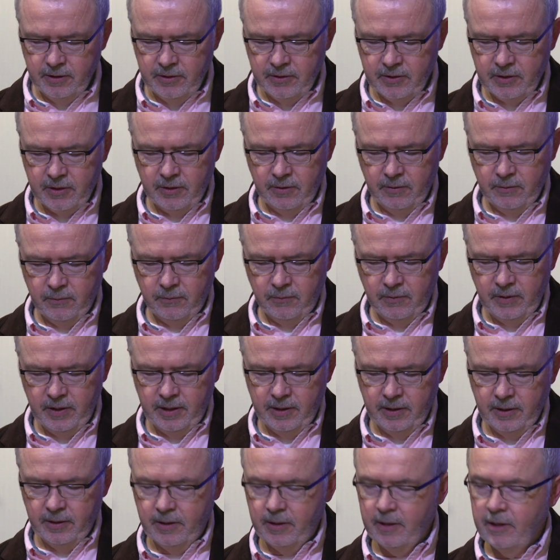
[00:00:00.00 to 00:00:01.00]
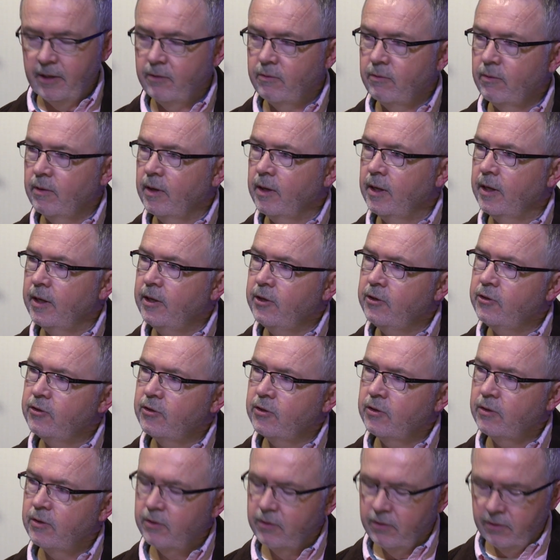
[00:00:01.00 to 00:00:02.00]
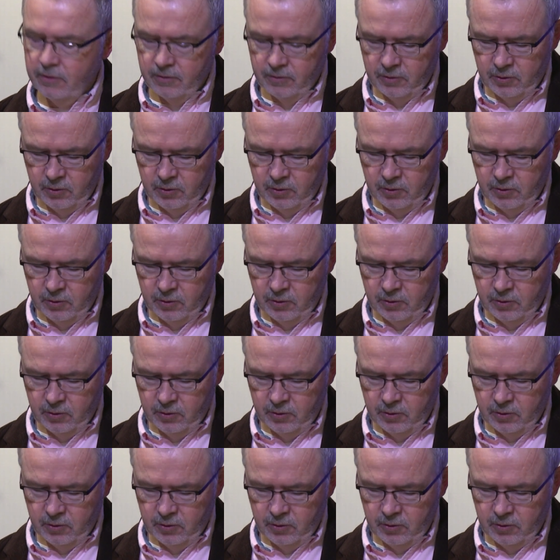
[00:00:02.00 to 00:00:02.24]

is configured in relation